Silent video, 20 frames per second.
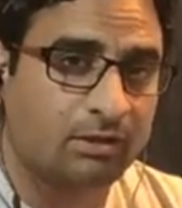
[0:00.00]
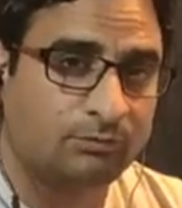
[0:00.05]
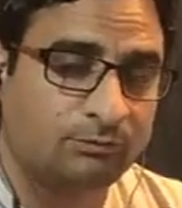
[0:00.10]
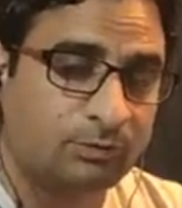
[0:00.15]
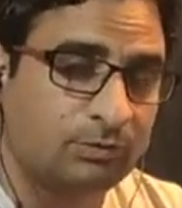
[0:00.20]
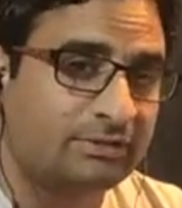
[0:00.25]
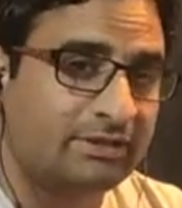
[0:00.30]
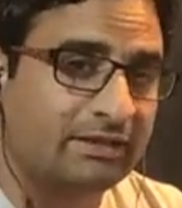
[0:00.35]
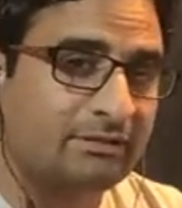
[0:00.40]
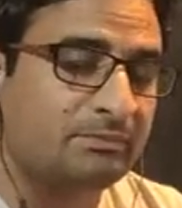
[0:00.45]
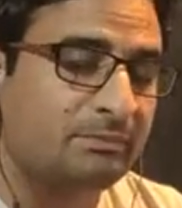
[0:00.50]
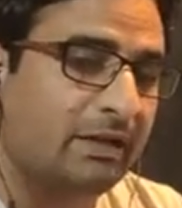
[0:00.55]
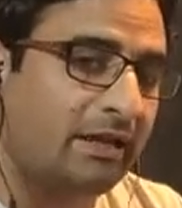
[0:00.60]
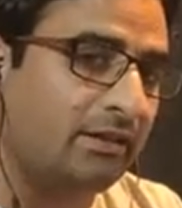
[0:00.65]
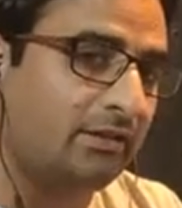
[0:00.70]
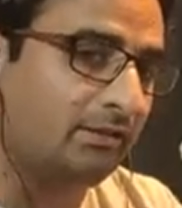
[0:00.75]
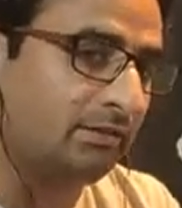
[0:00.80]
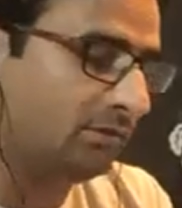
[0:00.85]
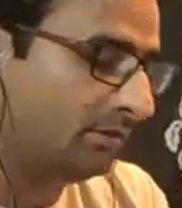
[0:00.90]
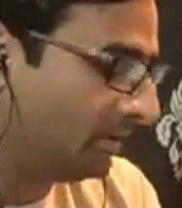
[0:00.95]
would get
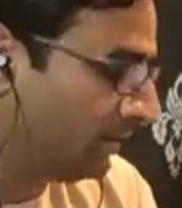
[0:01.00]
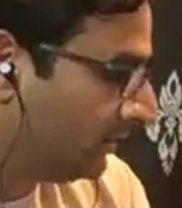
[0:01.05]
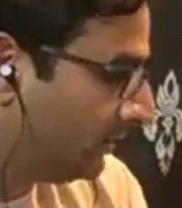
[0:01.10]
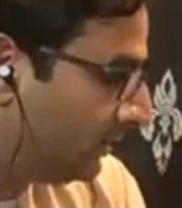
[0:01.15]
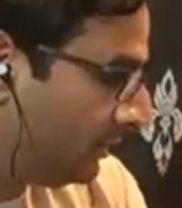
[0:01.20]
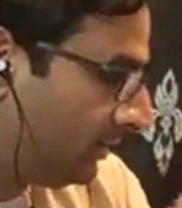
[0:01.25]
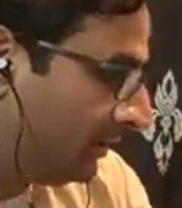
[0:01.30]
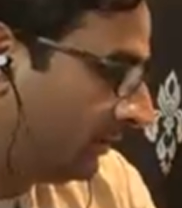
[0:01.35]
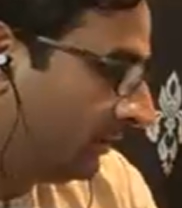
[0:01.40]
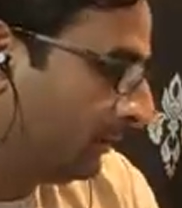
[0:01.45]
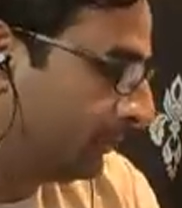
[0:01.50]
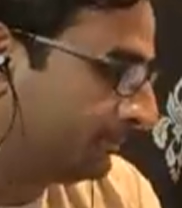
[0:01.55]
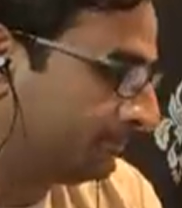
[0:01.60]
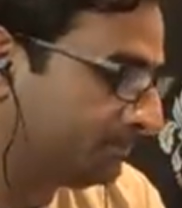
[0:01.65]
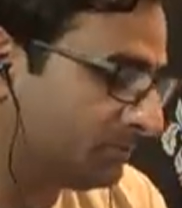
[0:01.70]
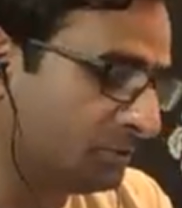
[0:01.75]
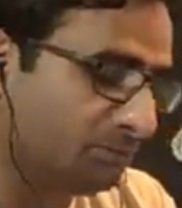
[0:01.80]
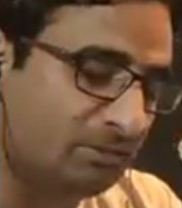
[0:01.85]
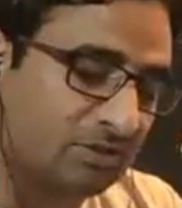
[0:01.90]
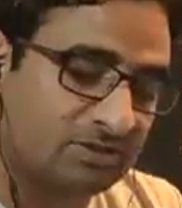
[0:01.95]
married
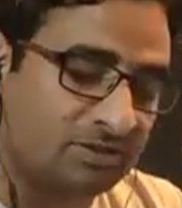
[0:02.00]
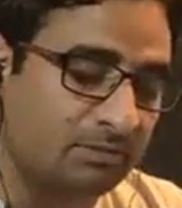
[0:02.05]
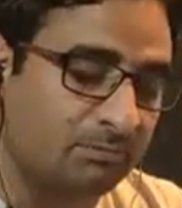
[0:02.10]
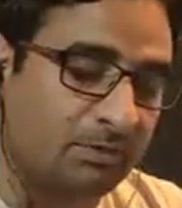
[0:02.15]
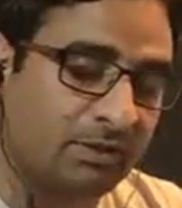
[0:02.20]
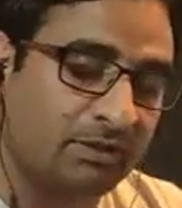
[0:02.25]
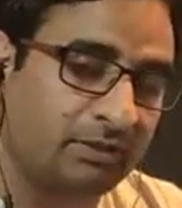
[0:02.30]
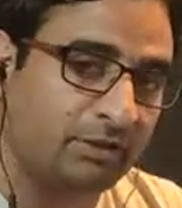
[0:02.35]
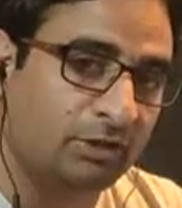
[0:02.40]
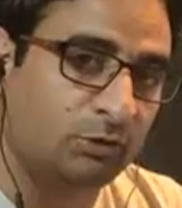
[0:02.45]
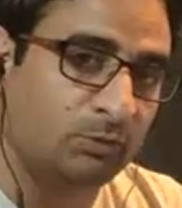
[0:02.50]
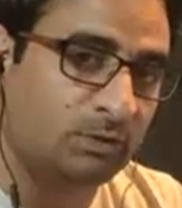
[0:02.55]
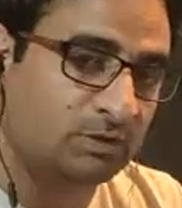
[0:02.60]
to Mr. Bingley, who